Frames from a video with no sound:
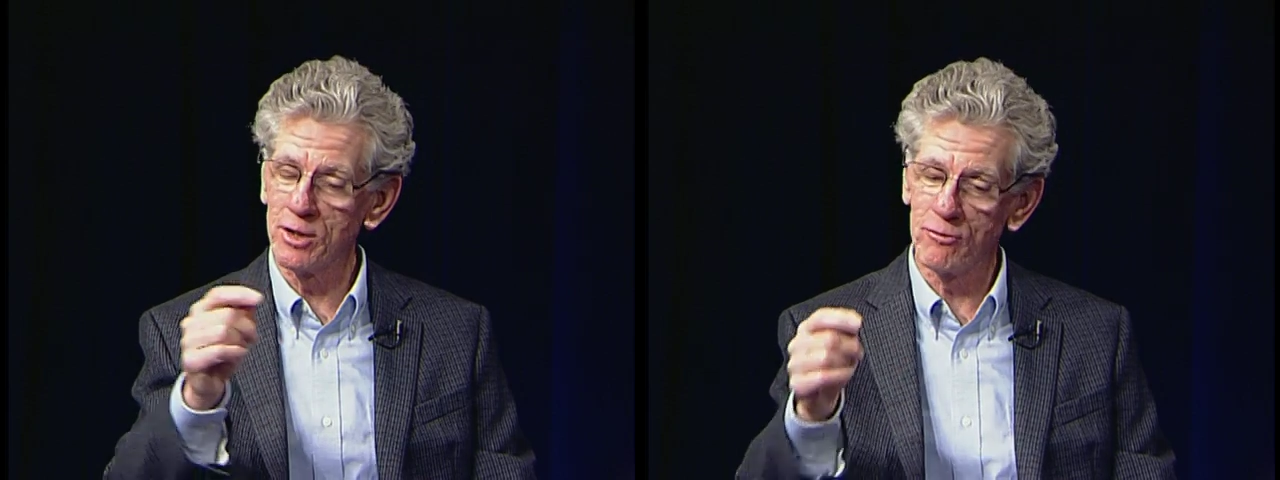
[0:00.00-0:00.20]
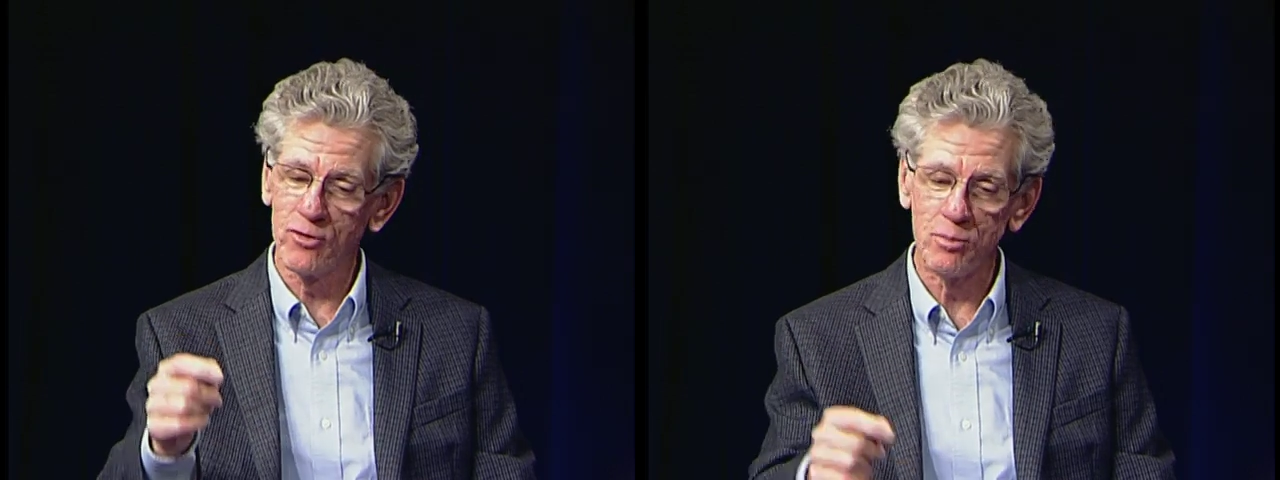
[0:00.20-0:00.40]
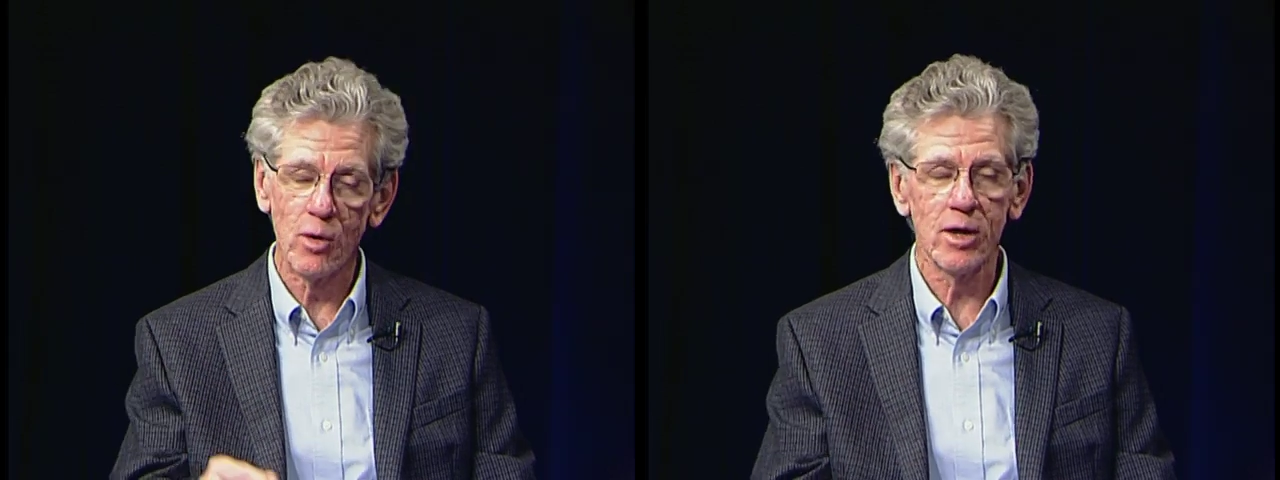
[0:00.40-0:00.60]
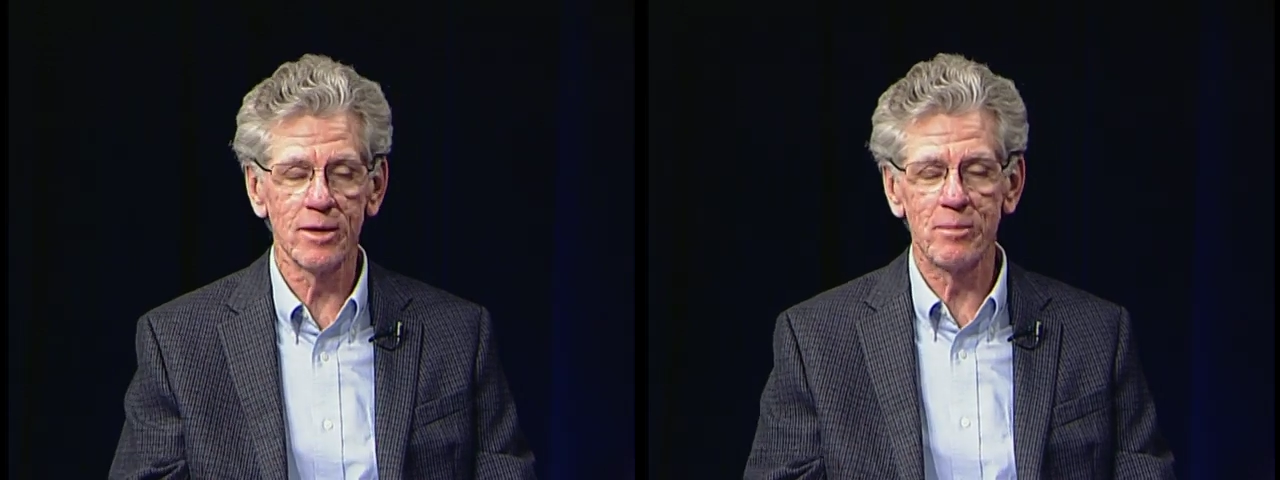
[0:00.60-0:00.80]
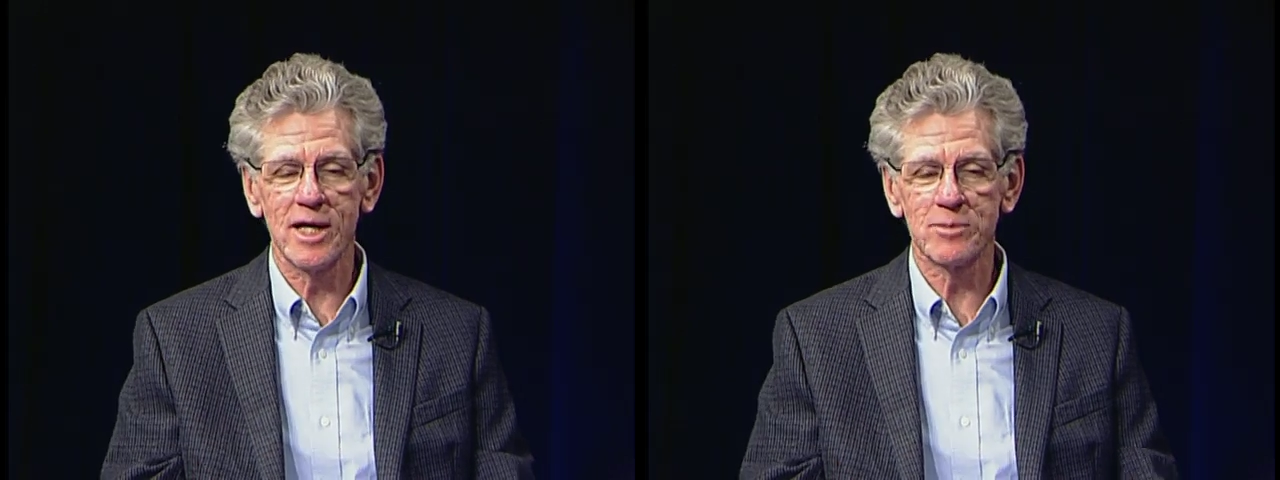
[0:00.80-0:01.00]
in football and
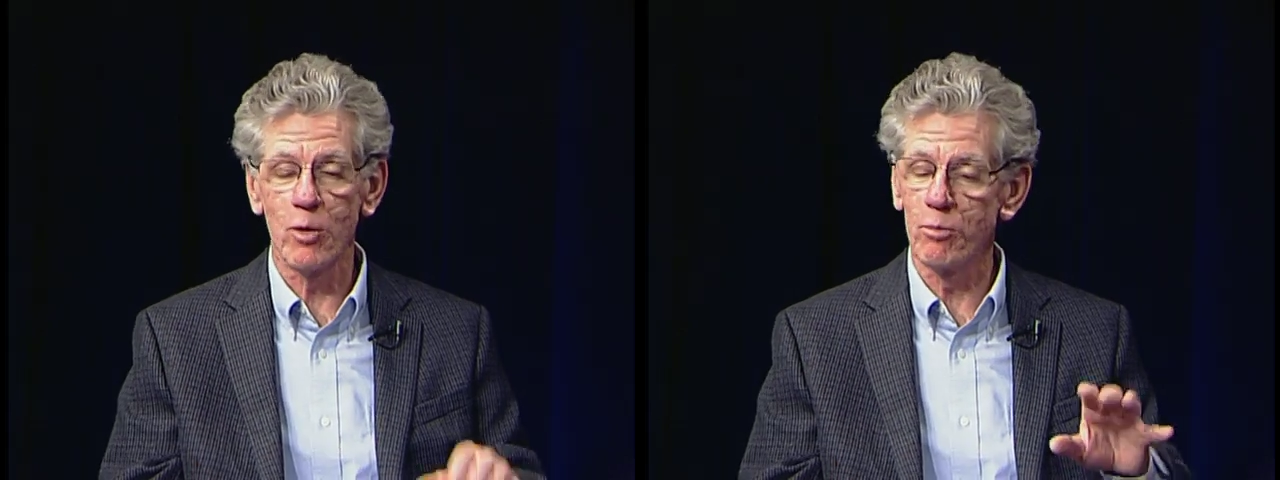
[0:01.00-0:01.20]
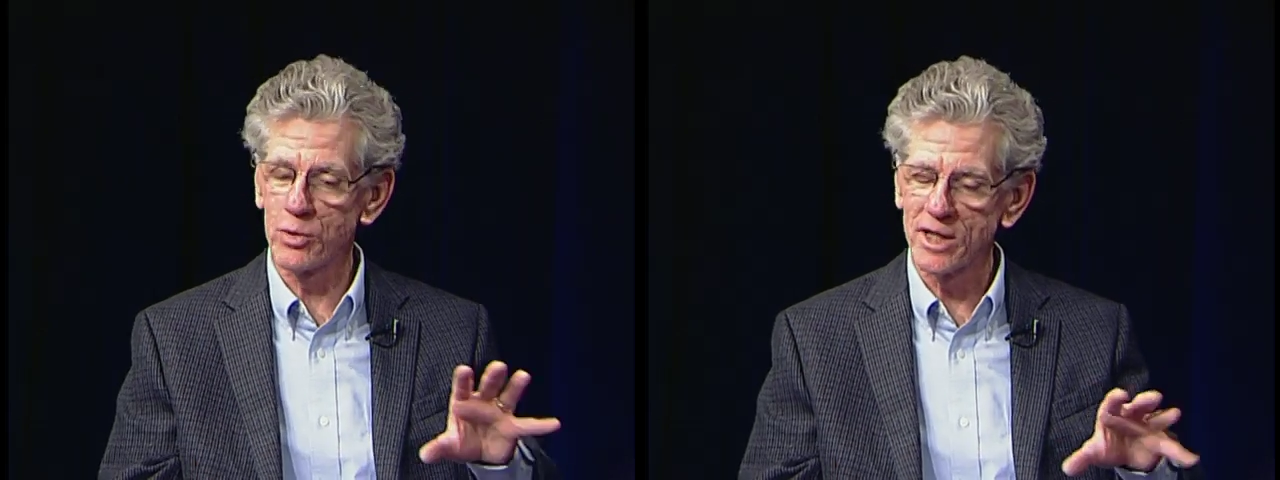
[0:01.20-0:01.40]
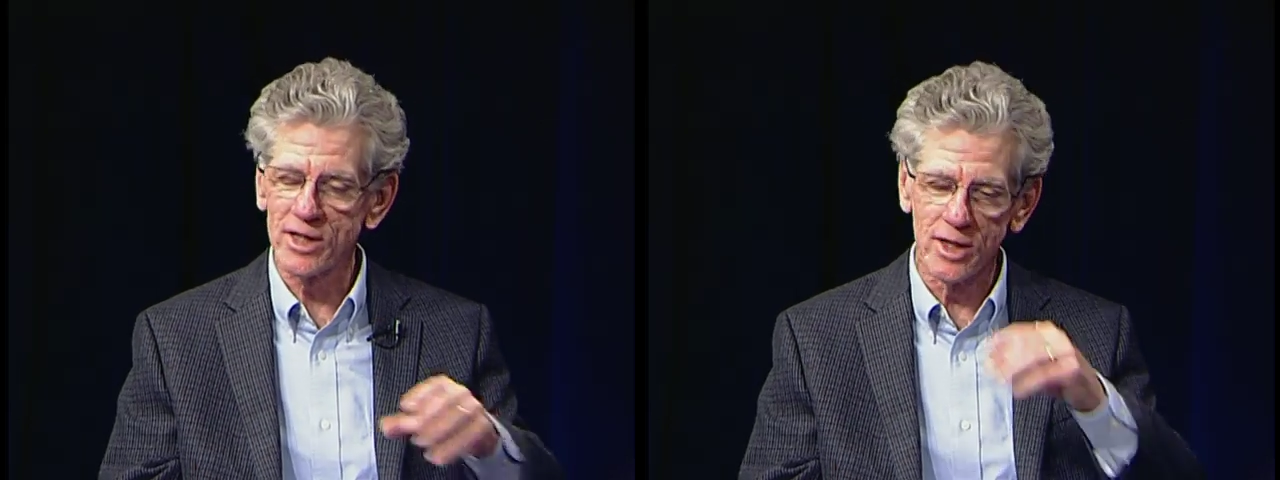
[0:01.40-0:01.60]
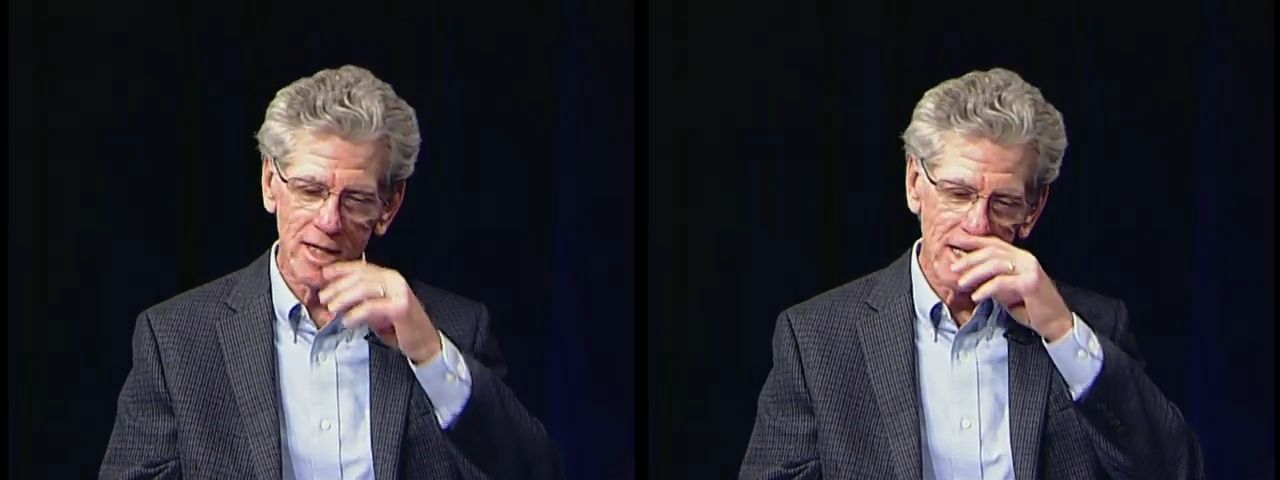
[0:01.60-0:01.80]
baseball. Pretty good.